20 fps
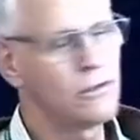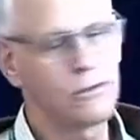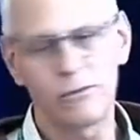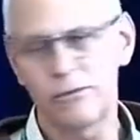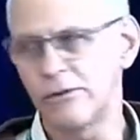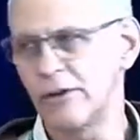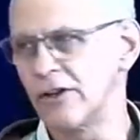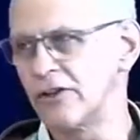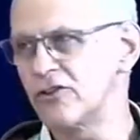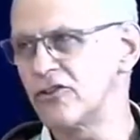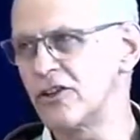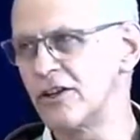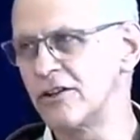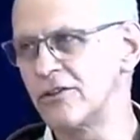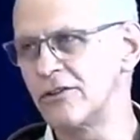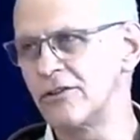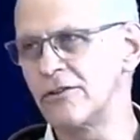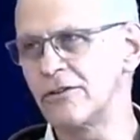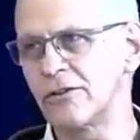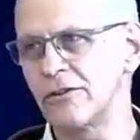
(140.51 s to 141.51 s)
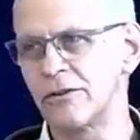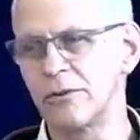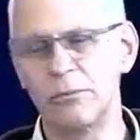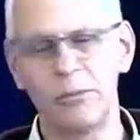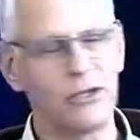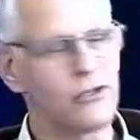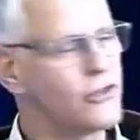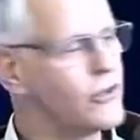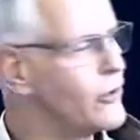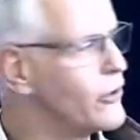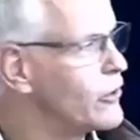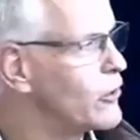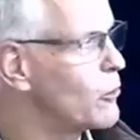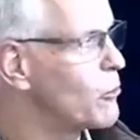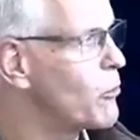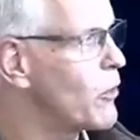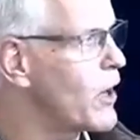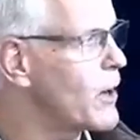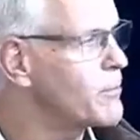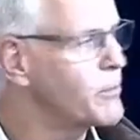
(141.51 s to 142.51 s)
we've got changes to the material
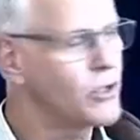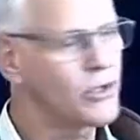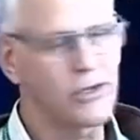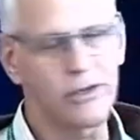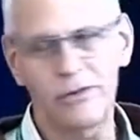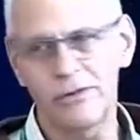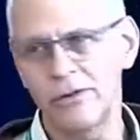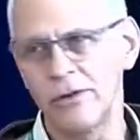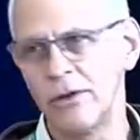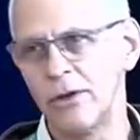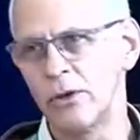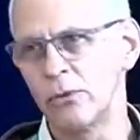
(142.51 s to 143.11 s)
properties,